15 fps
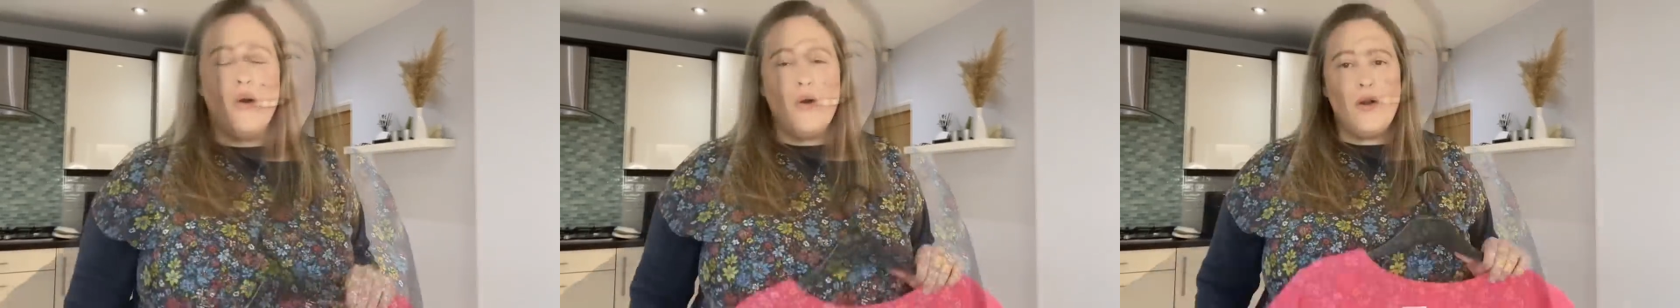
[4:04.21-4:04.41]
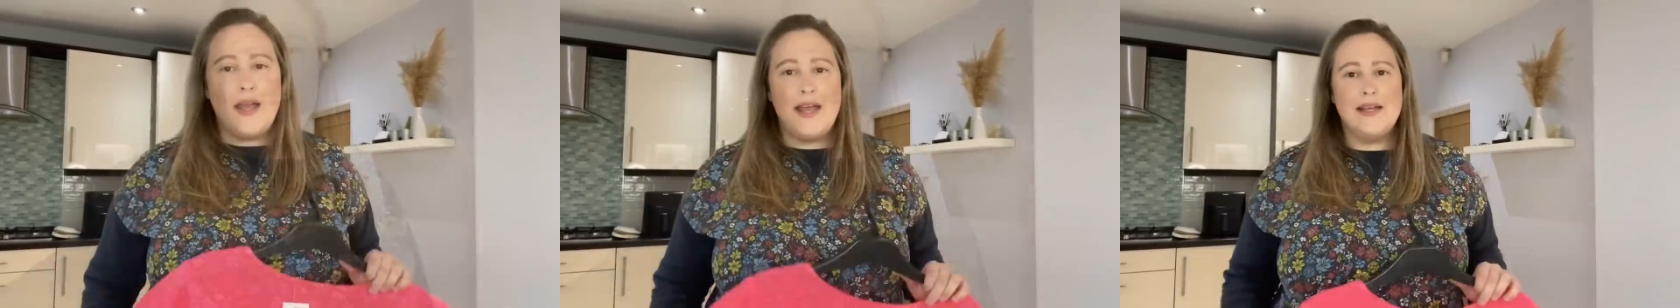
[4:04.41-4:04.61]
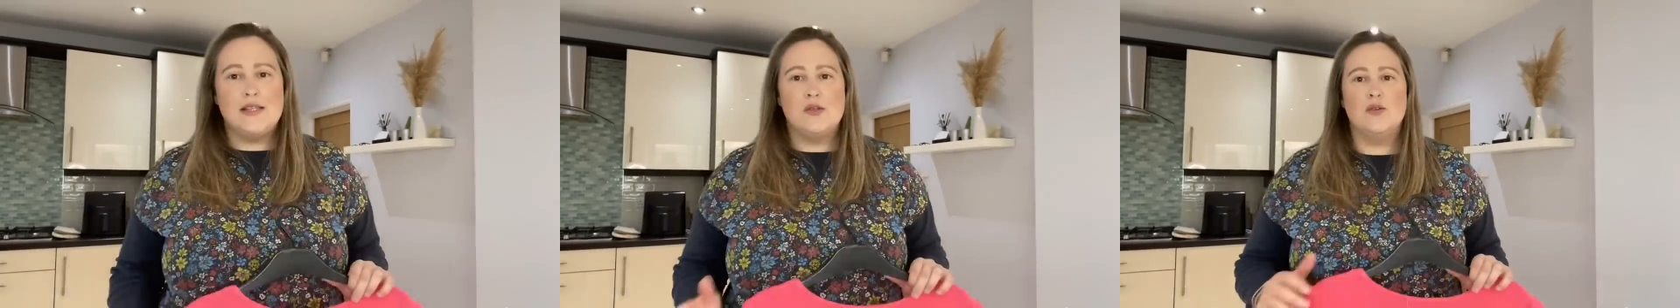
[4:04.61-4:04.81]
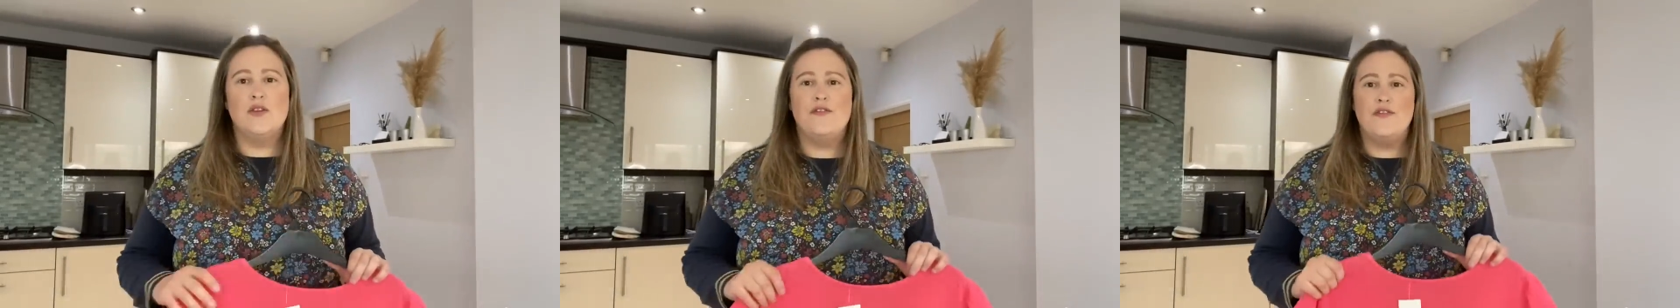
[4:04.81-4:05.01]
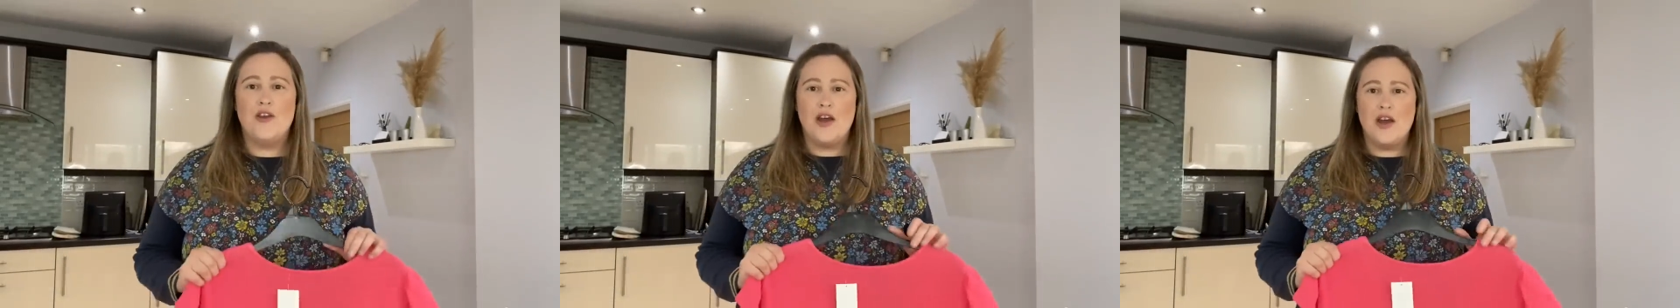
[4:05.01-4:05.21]
Okay, so
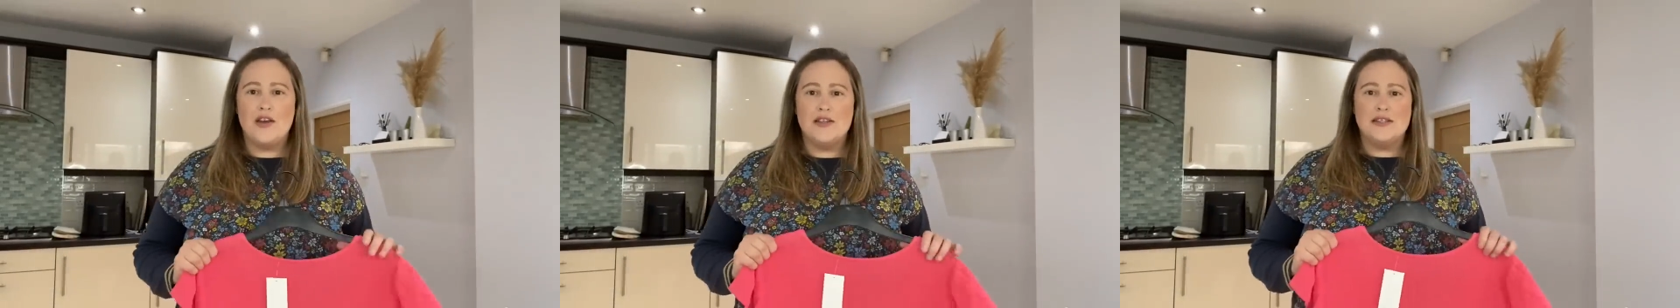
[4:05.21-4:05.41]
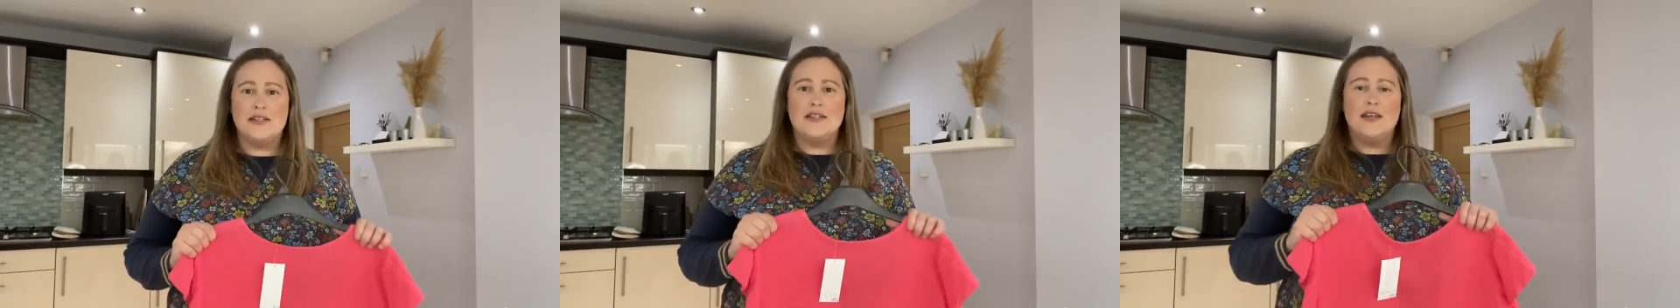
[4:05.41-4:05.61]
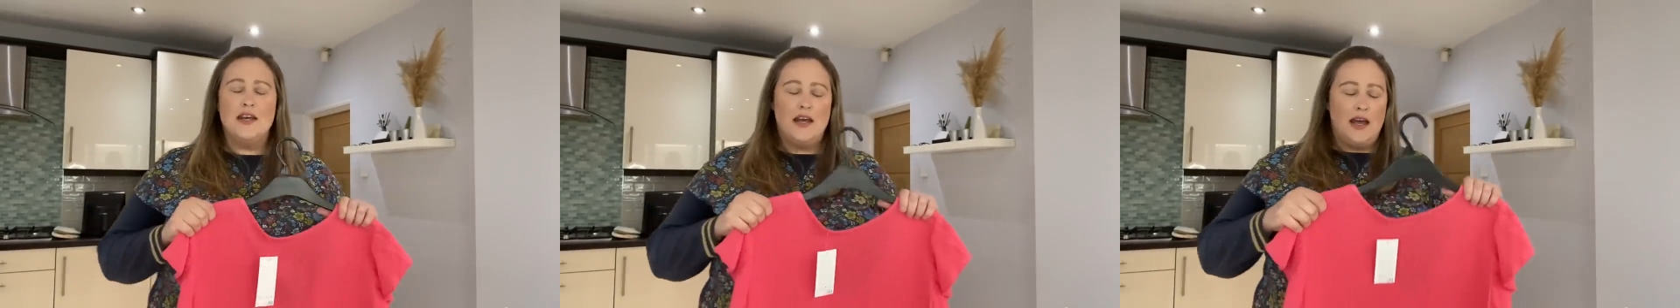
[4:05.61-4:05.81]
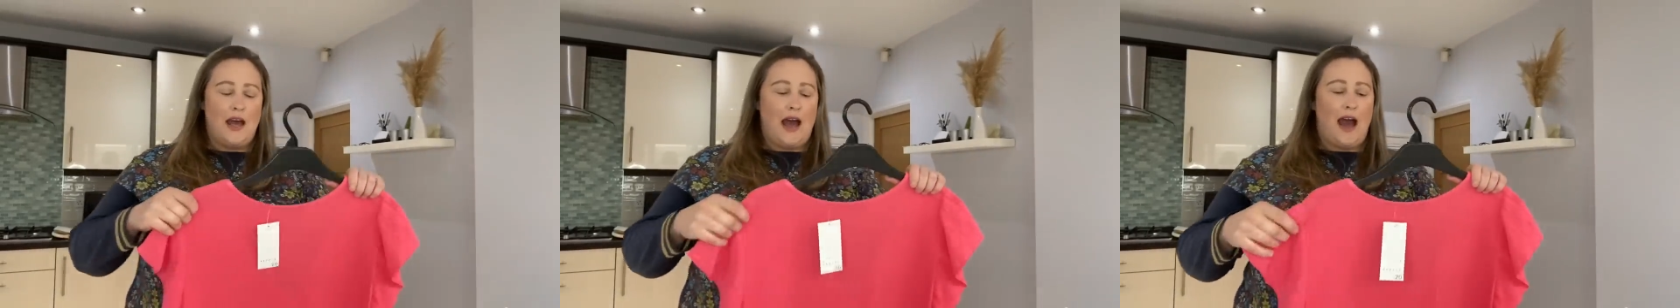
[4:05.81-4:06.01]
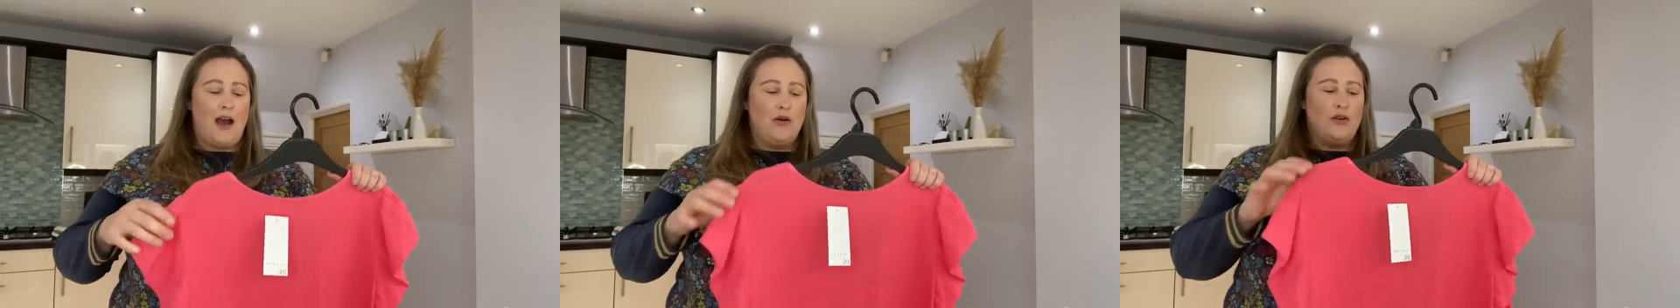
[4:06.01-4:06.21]
the first
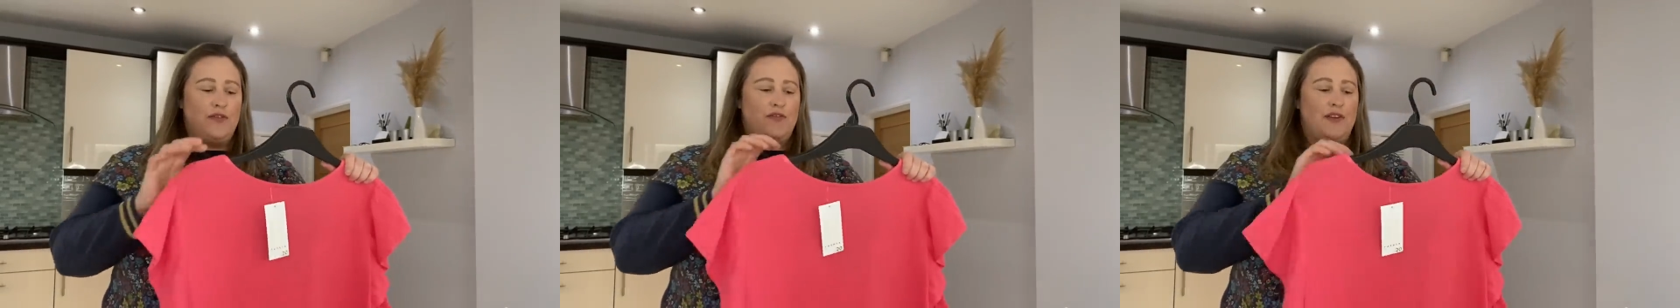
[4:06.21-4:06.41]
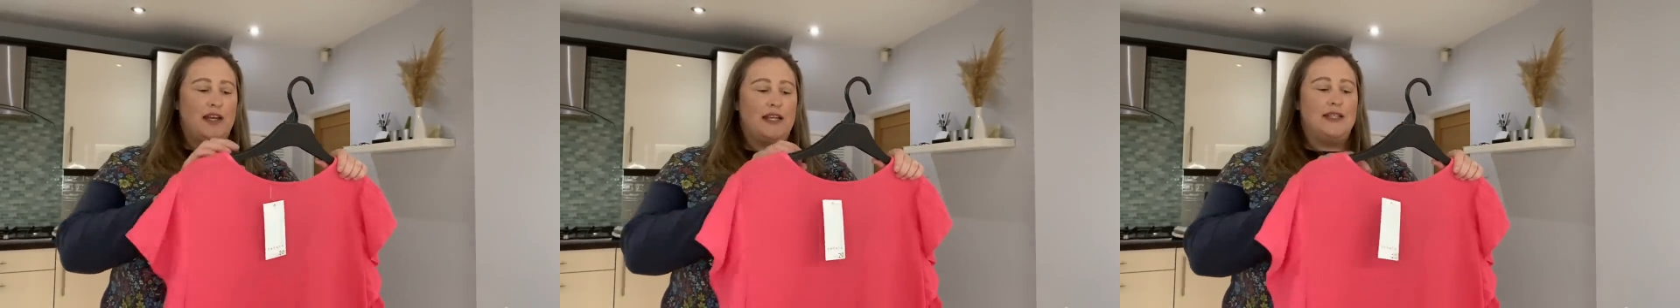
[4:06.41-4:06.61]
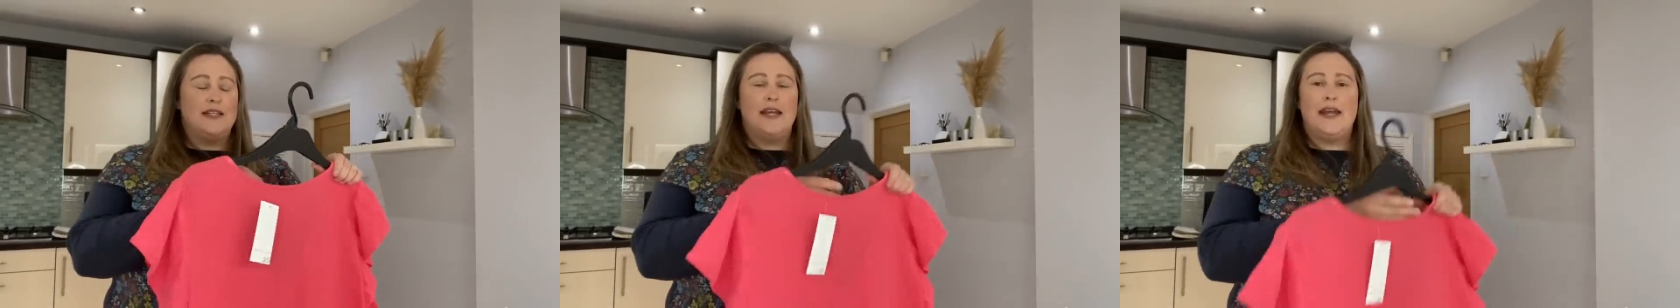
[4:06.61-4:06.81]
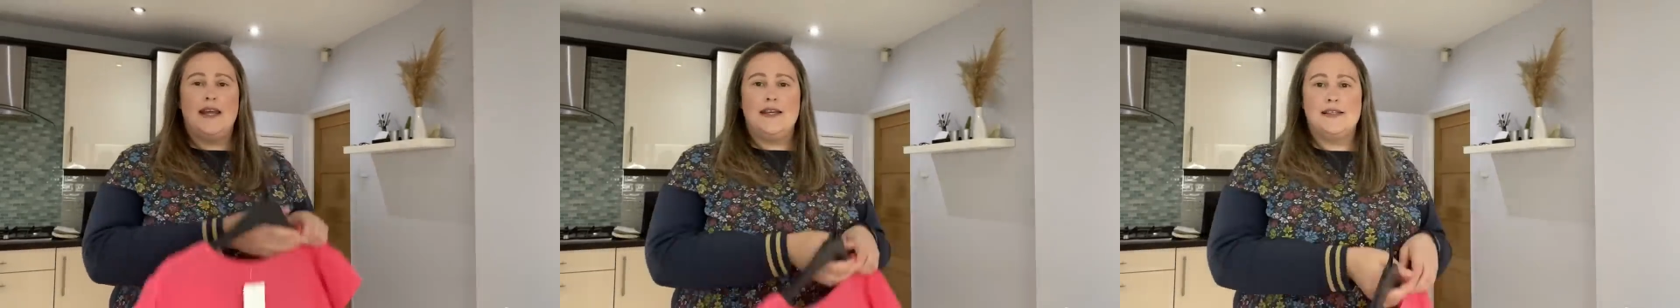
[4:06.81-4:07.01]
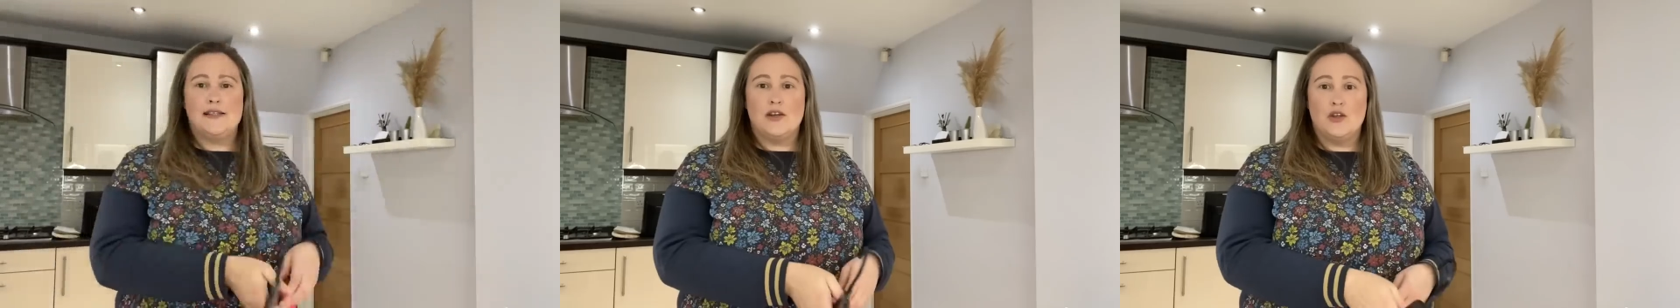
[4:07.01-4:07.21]
outfit
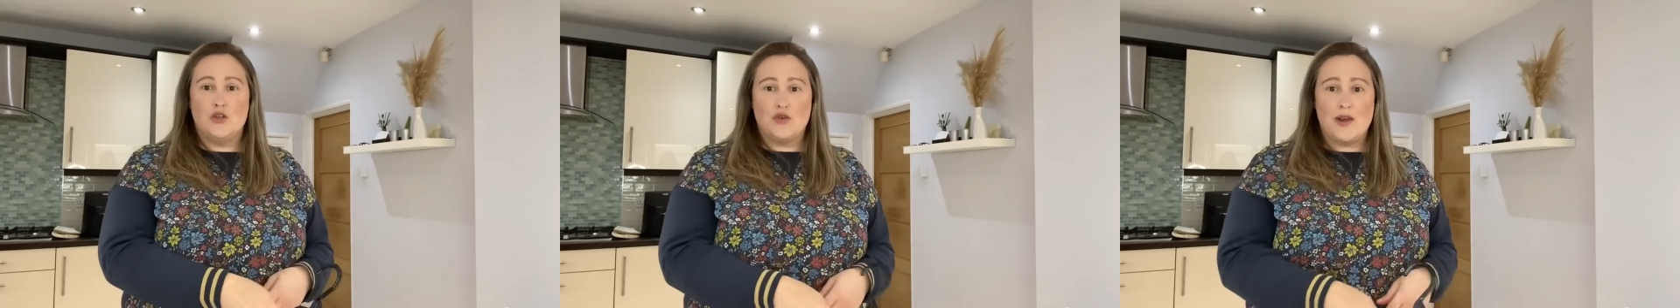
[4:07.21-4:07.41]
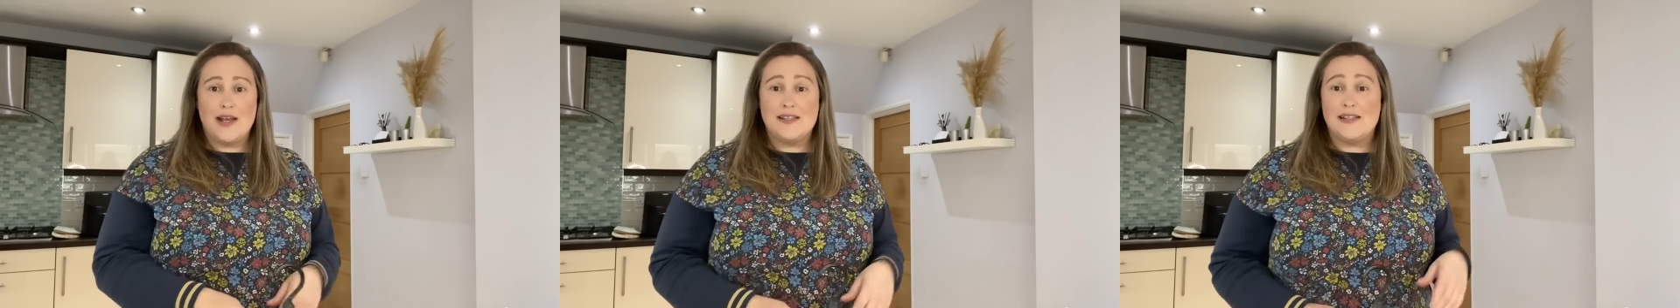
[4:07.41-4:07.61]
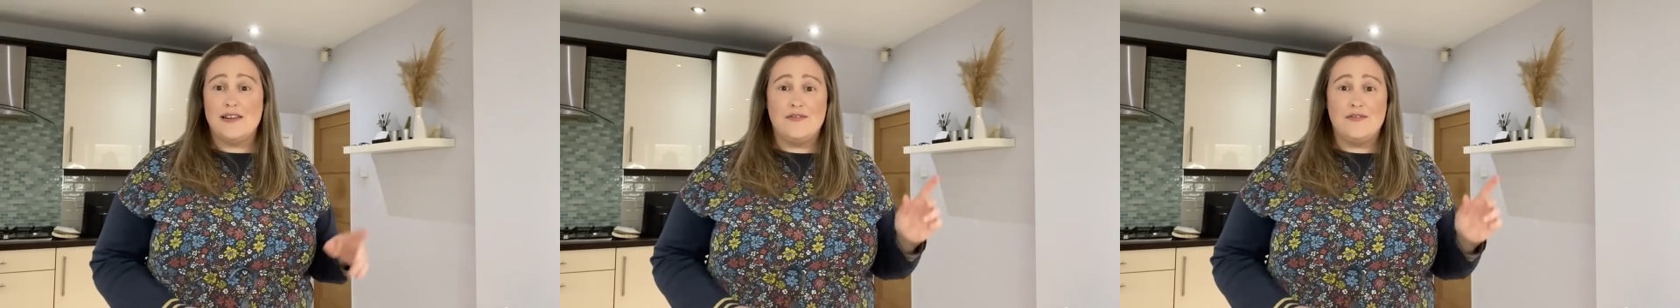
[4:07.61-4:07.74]
is a dress.